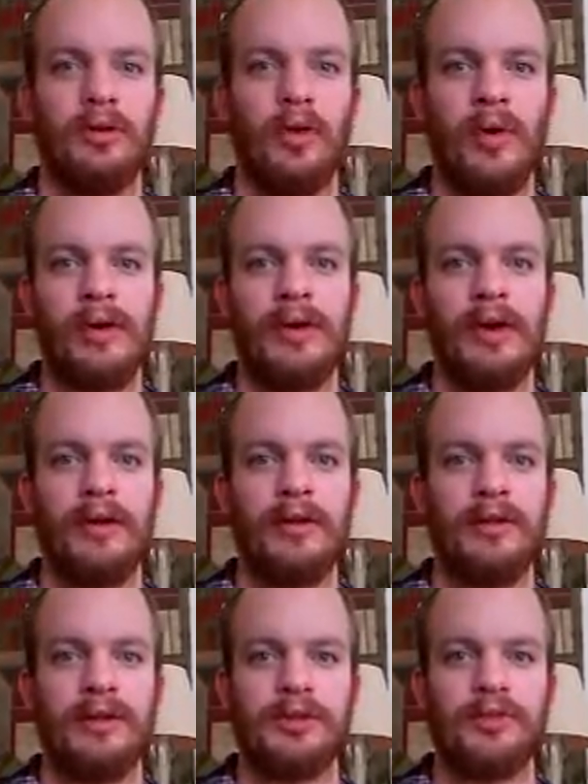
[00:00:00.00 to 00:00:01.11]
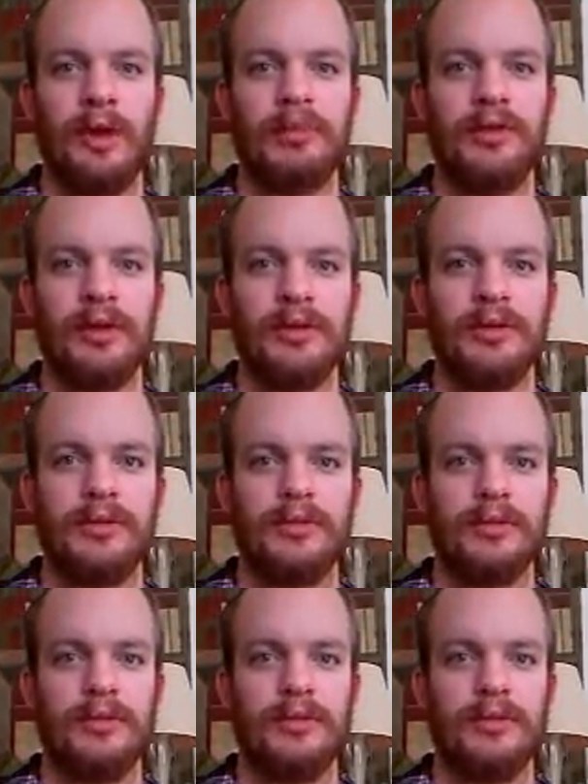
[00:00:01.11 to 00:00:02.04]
going and disrupt things.